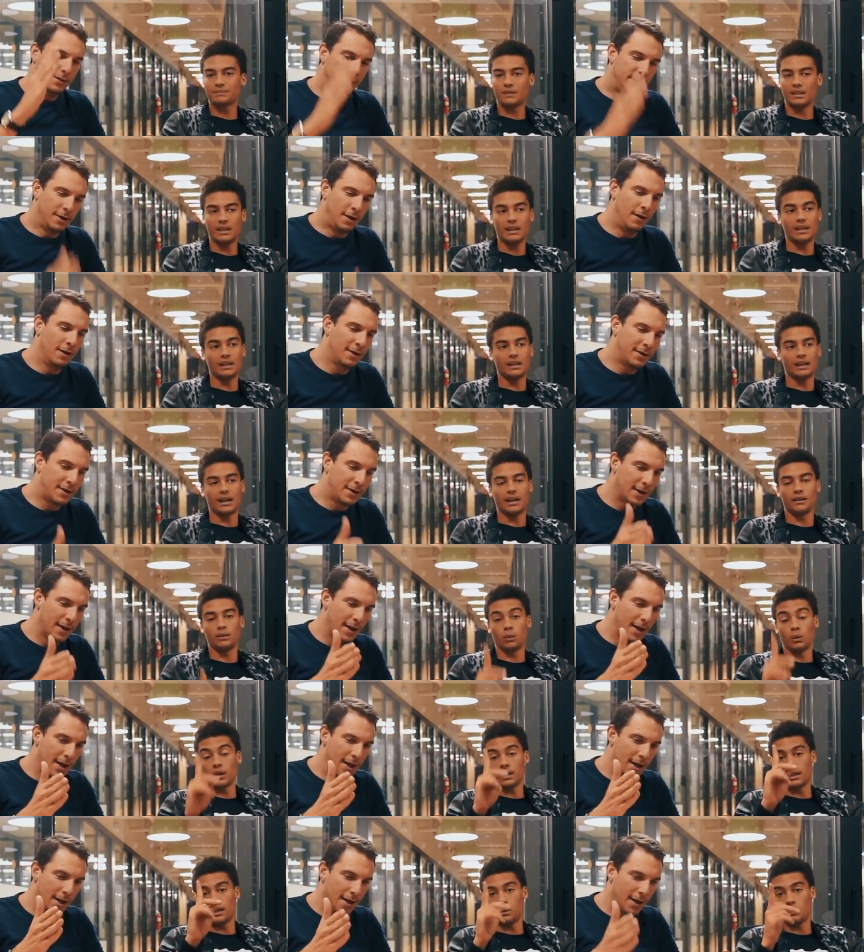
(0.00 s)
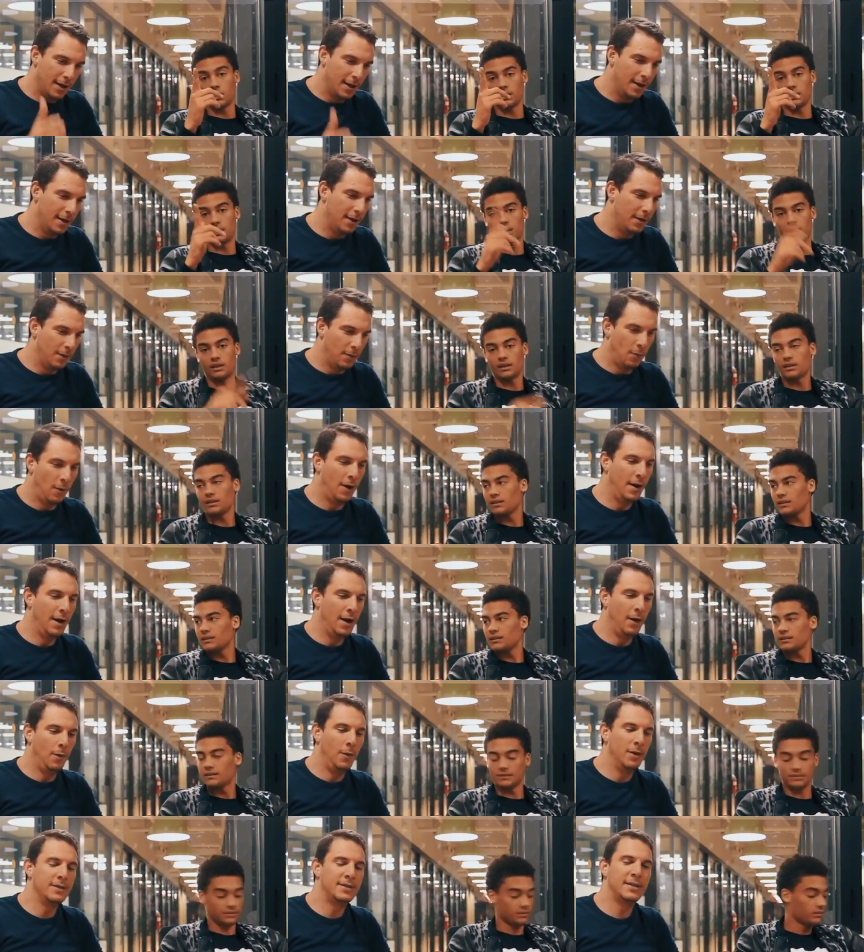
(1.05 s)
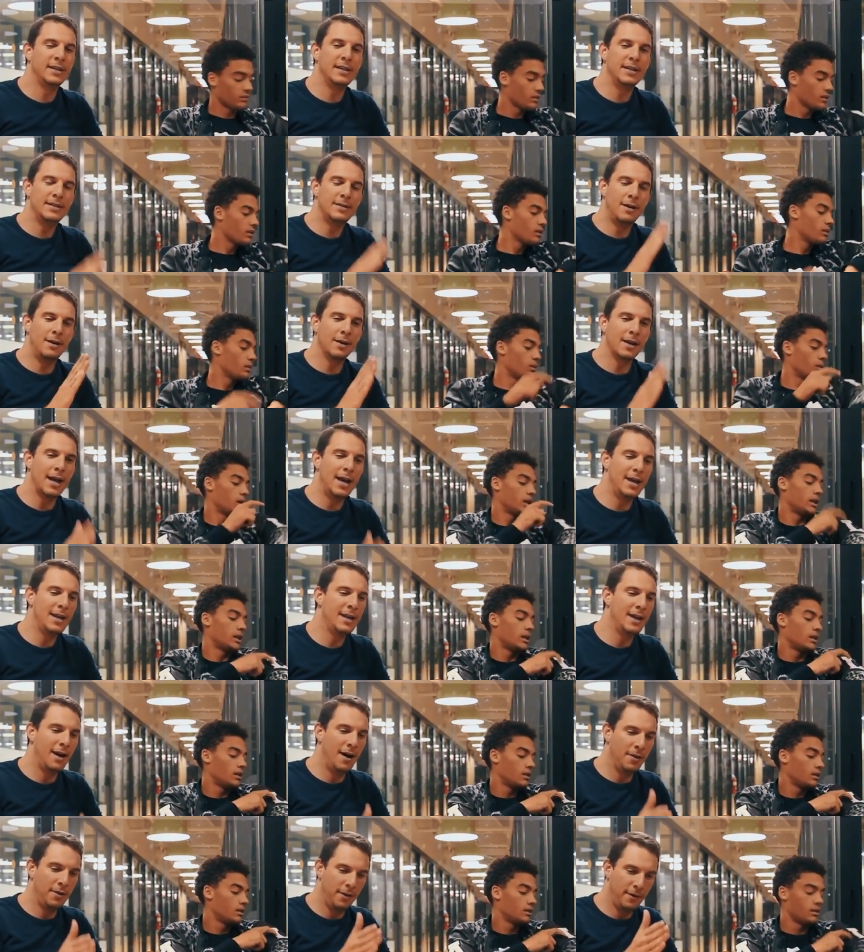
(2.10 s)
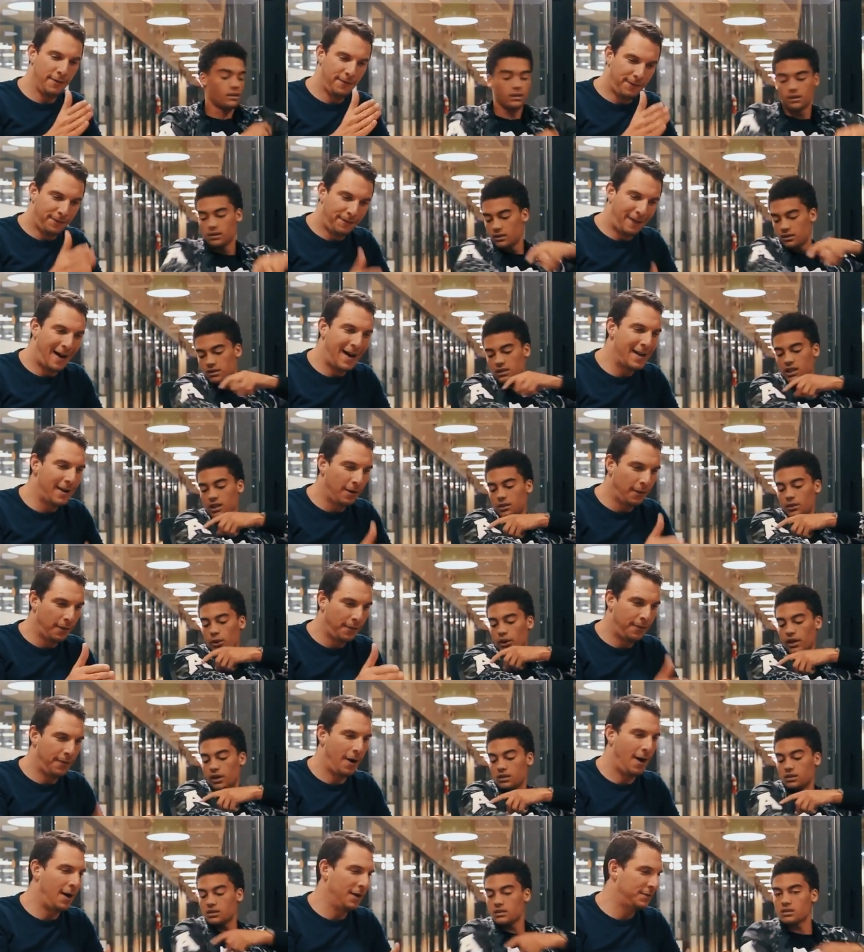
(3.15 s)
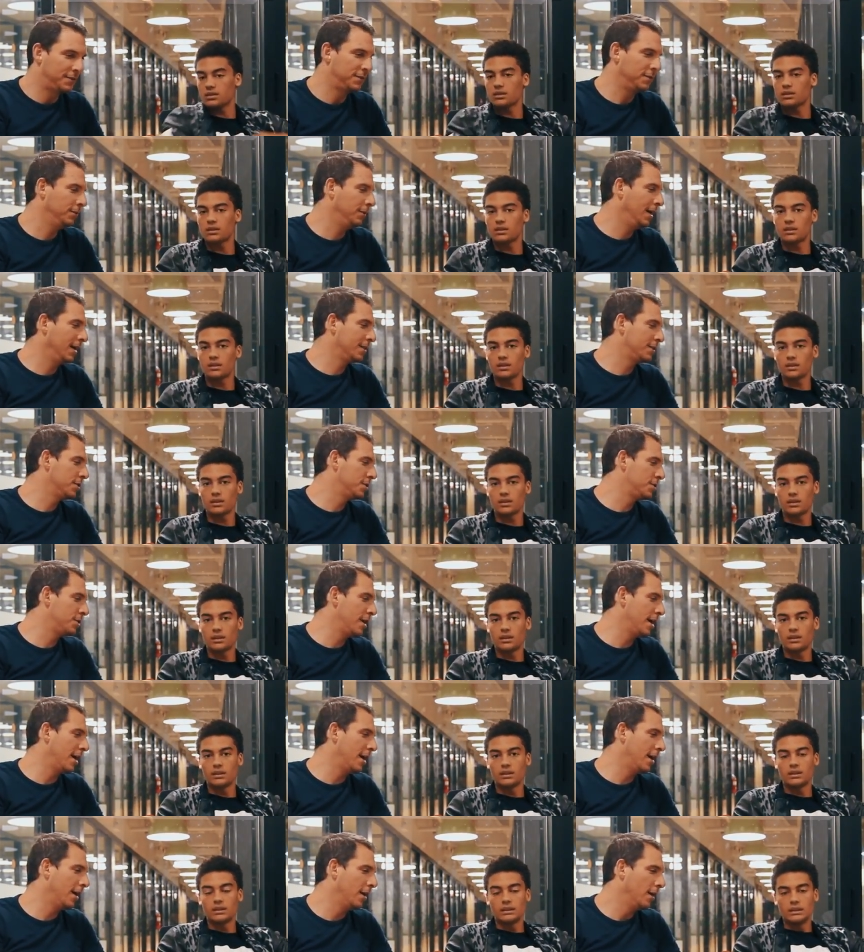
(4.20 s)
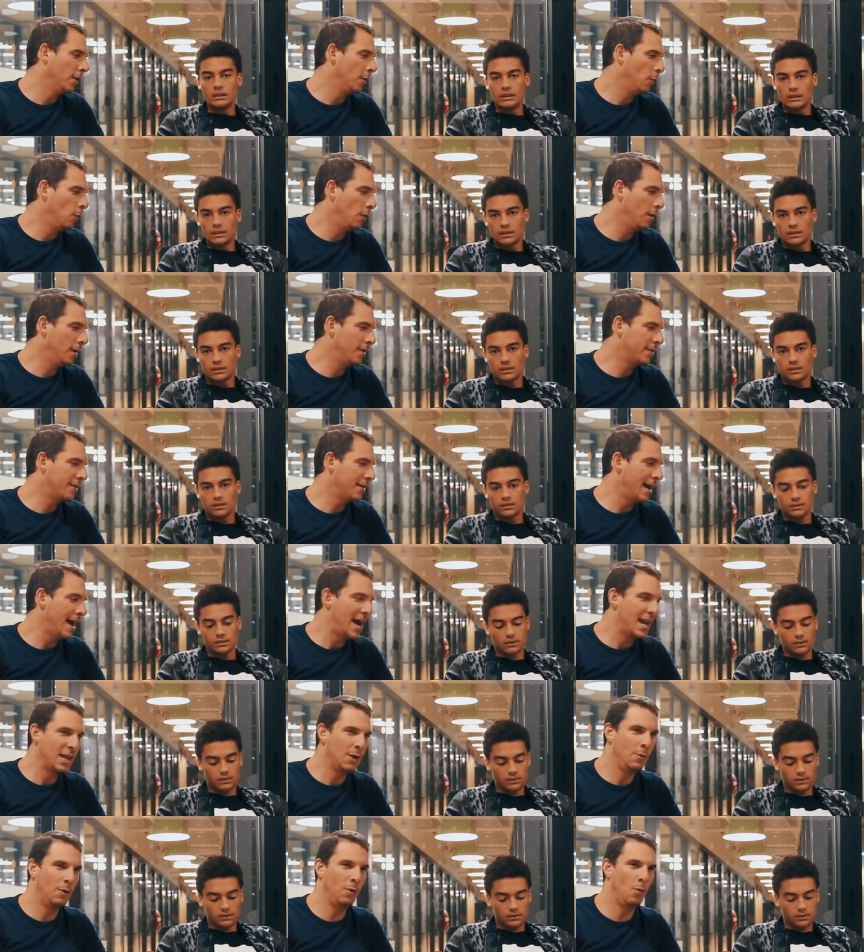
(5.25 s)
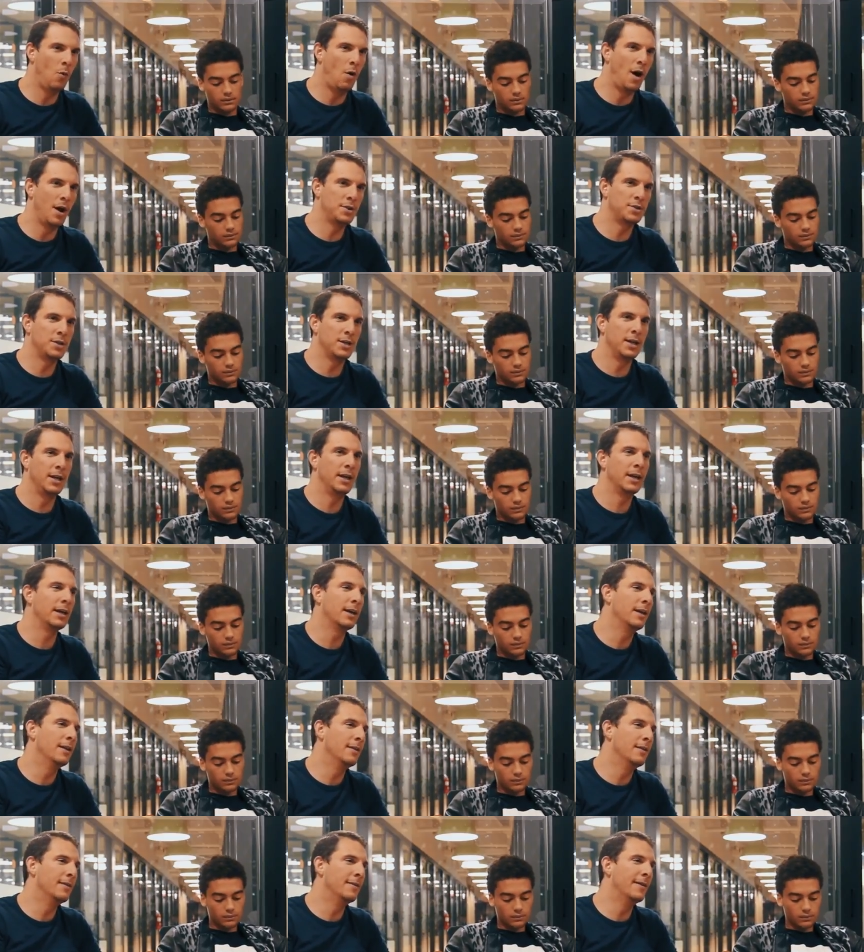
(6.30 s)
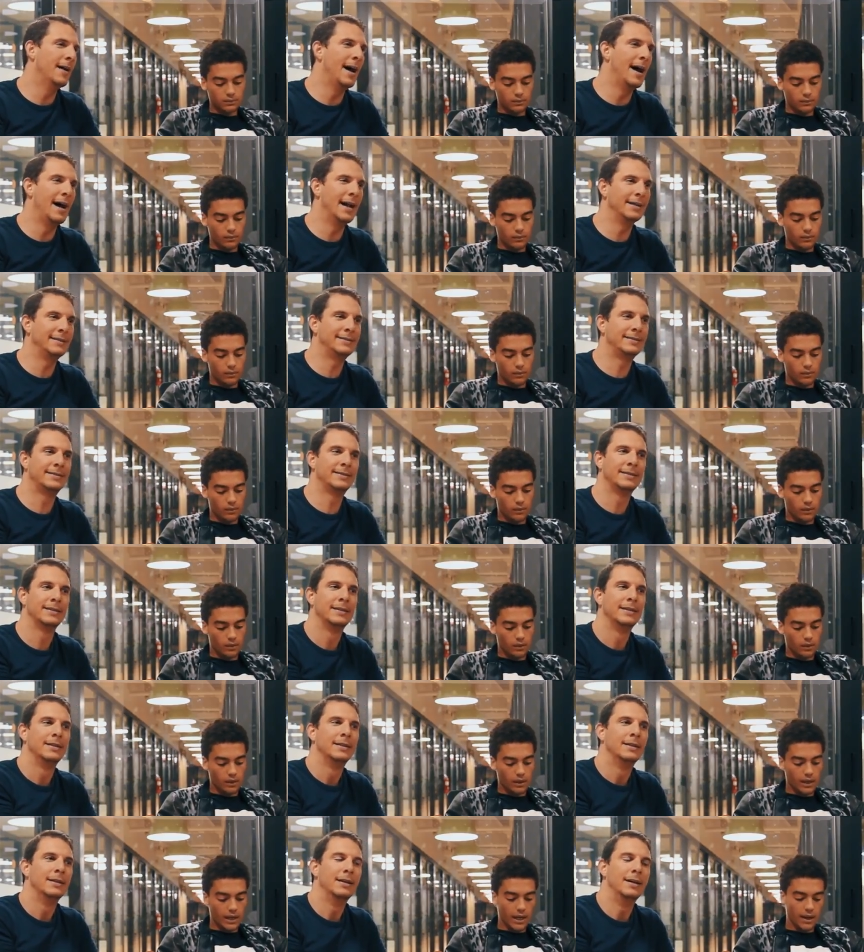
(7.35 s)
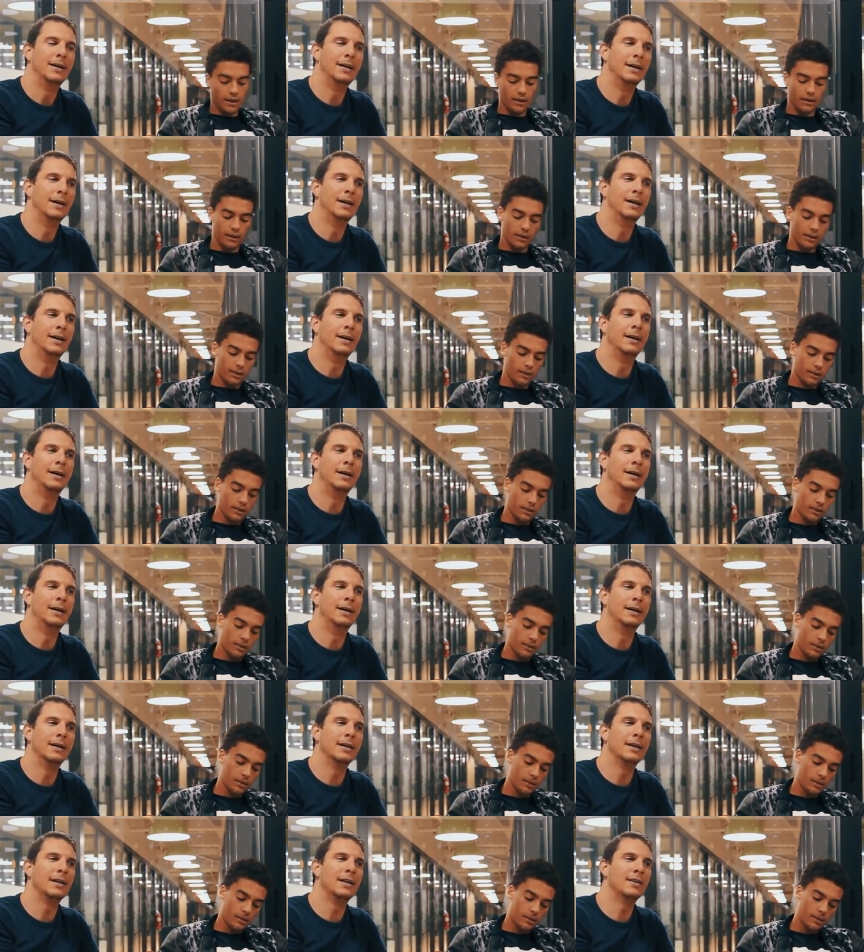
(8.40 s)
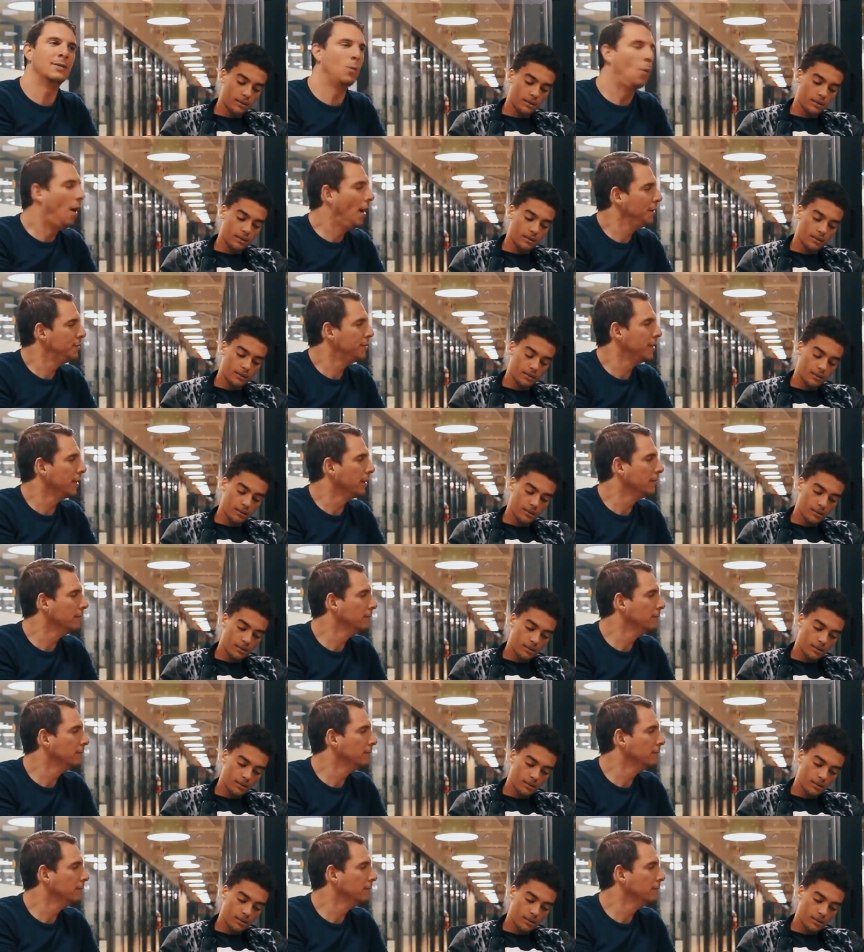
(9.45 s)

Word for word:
Speaker 1: Dunk. Eli, one L, one T. One L, one T. Dunk. One any other final thoughts you you'd like to share with anyone watching that? I, yeah. uh, is watching.